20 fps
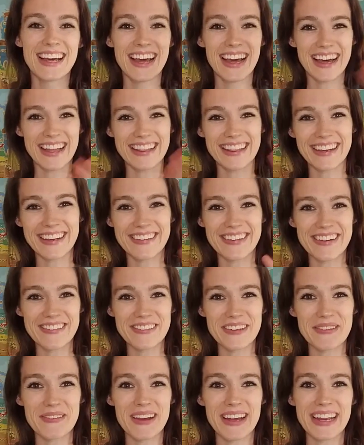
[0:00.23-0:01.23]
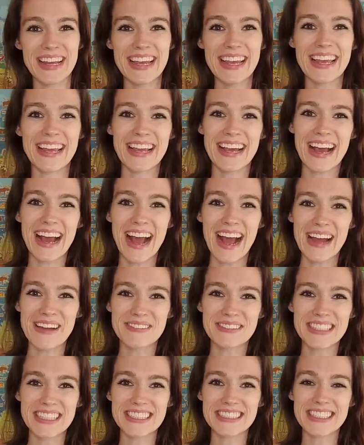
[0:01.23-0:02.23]
Hello everybody, I'm
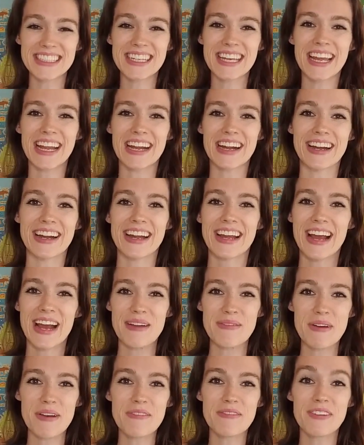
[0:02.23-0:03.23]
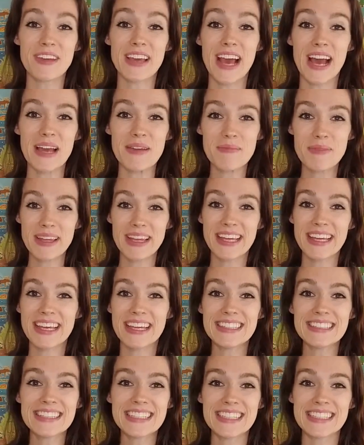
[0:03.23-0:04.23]
Teacher Carrie. I'm a
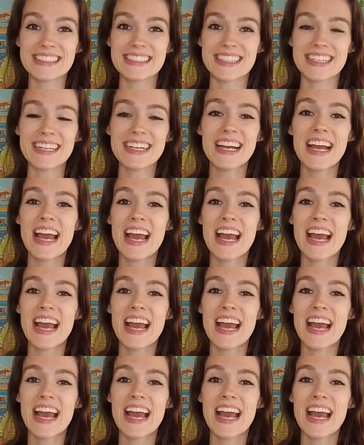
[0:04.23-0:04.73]
VIPKID teacher.